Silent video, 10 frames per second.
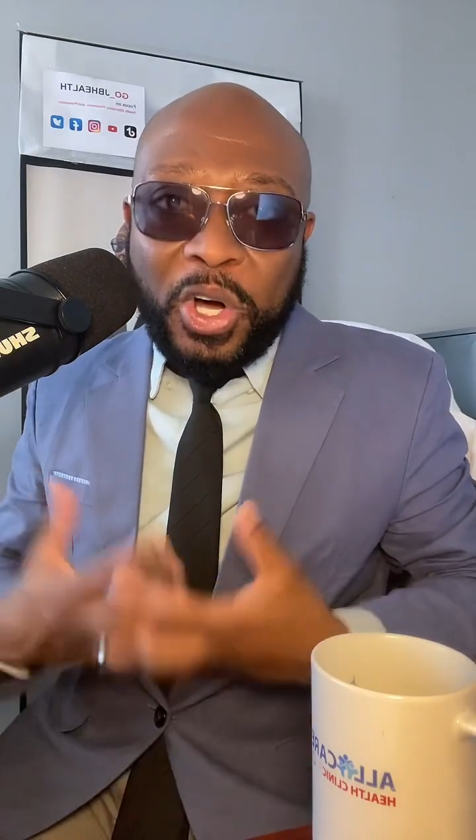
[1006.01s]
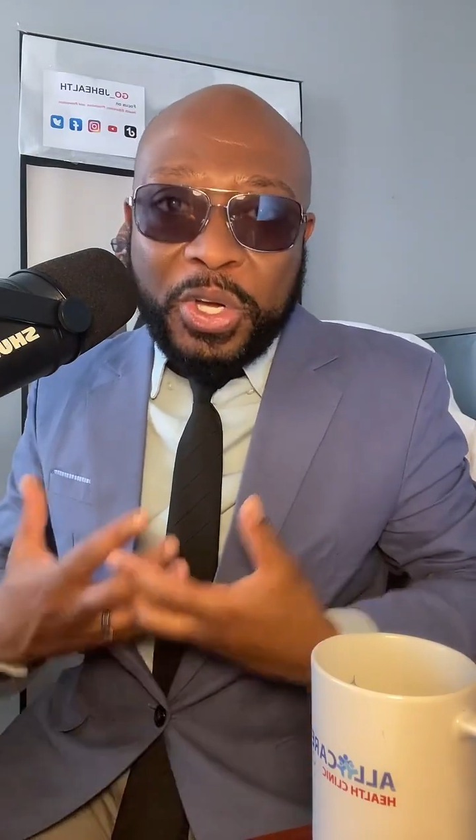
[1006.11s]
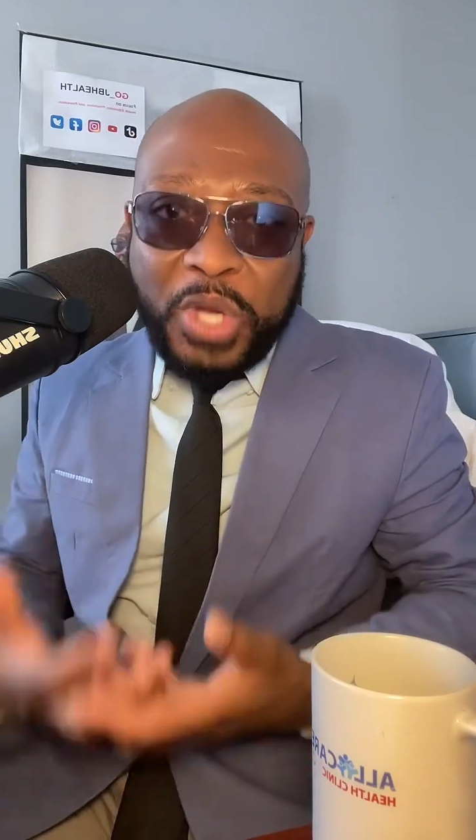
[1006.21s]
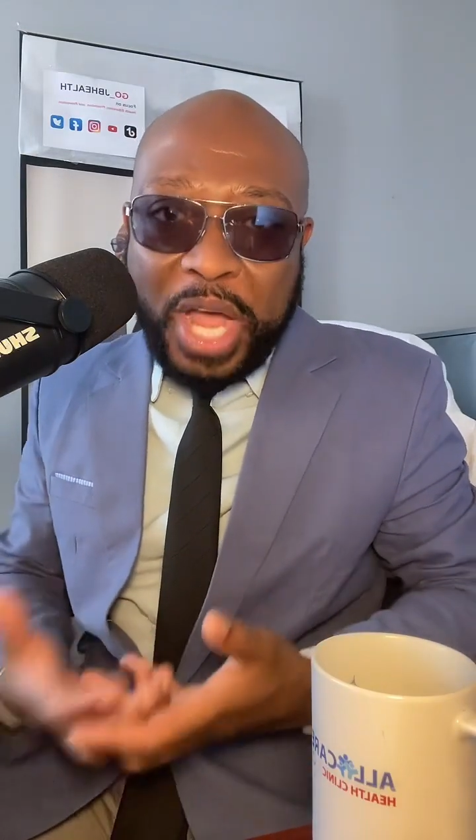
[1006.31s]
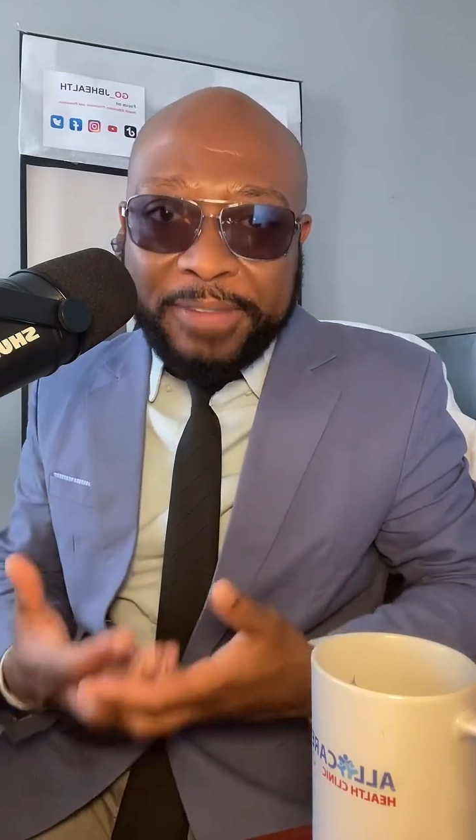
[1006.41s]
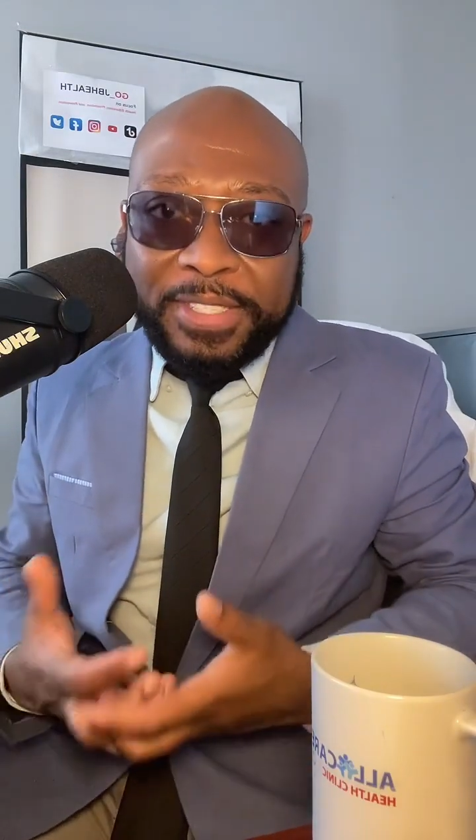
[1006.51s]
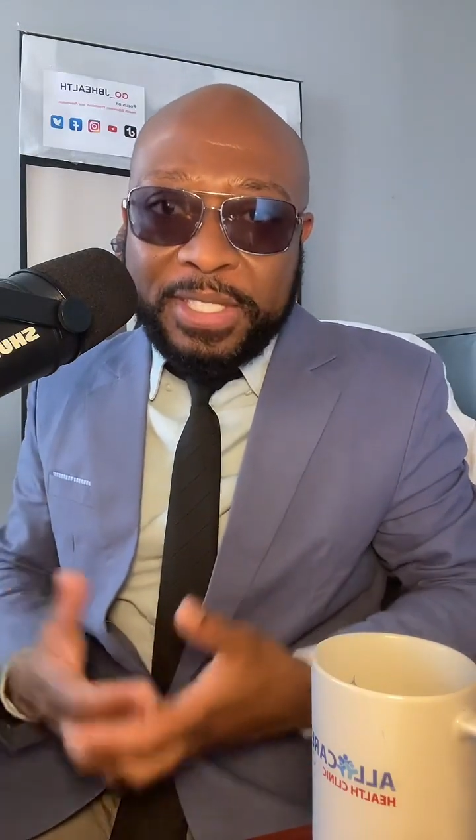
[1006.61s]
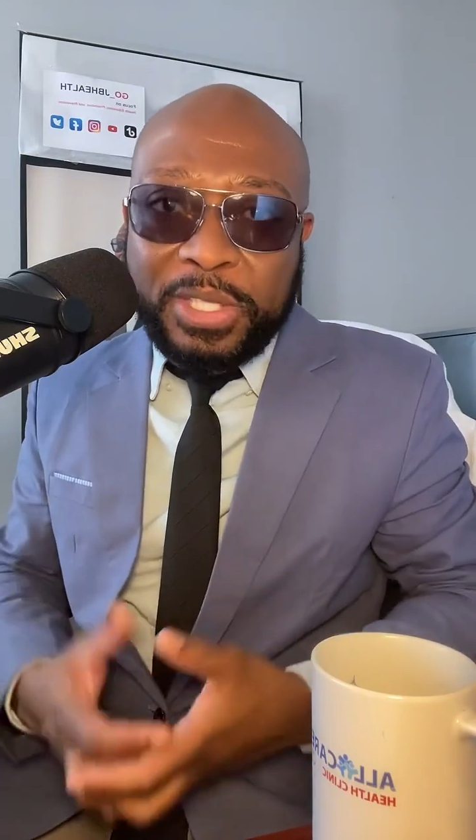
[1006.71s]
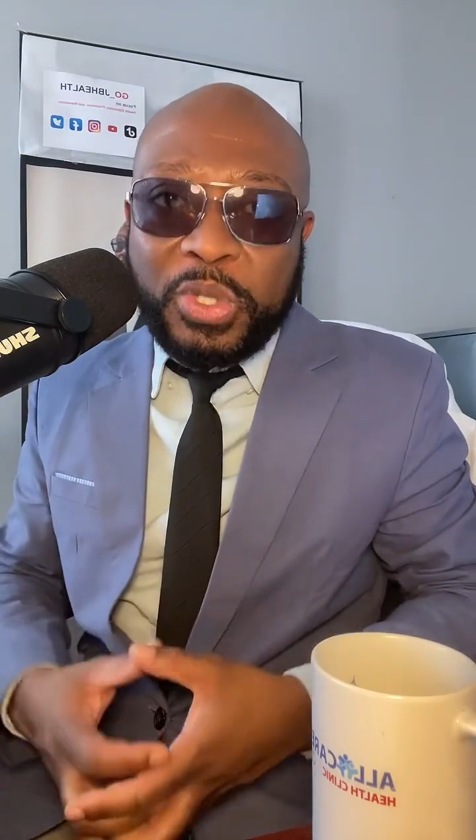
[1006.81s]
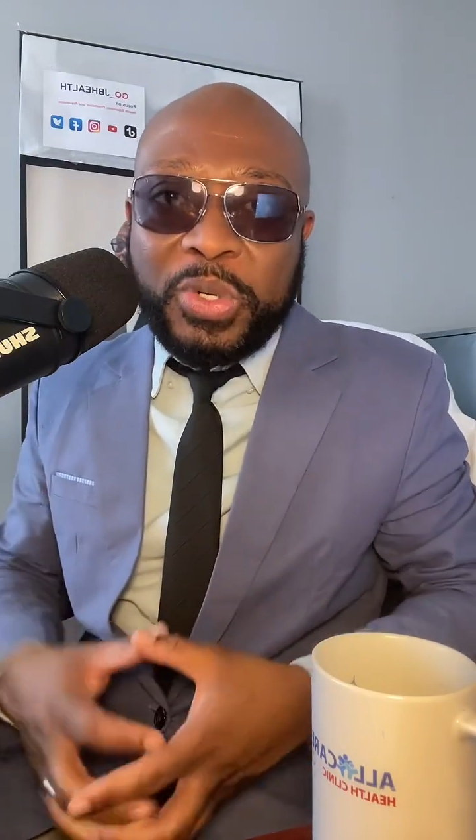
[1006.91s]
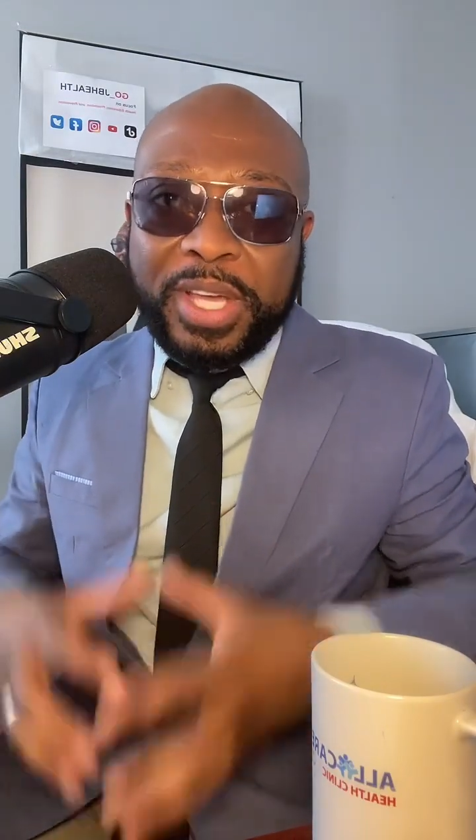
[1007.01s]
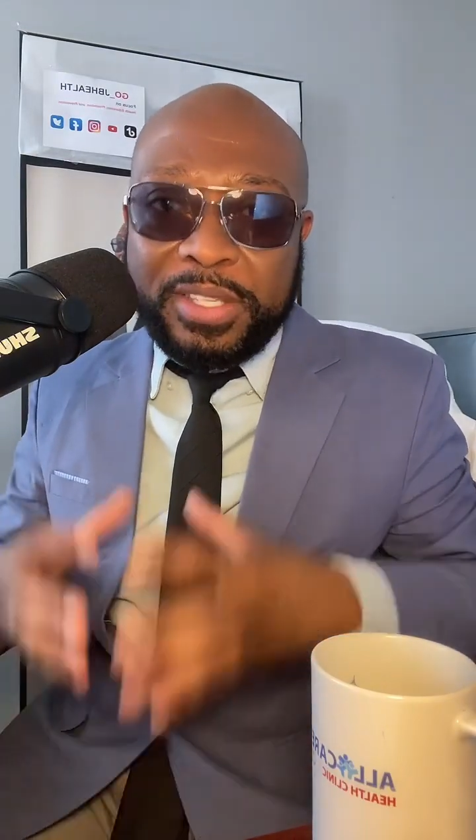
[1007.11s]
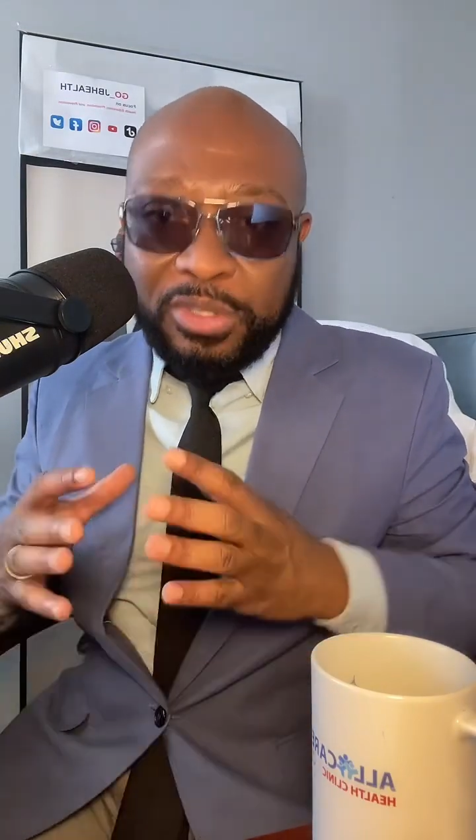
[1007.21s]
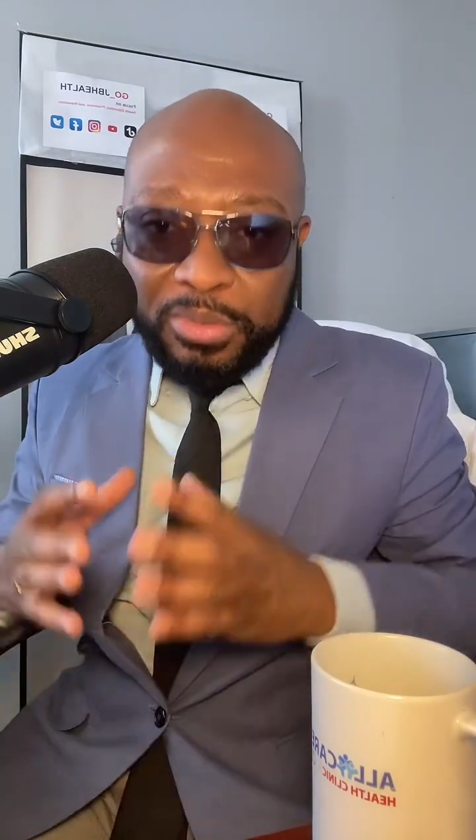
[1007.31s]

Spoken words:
all you have to do is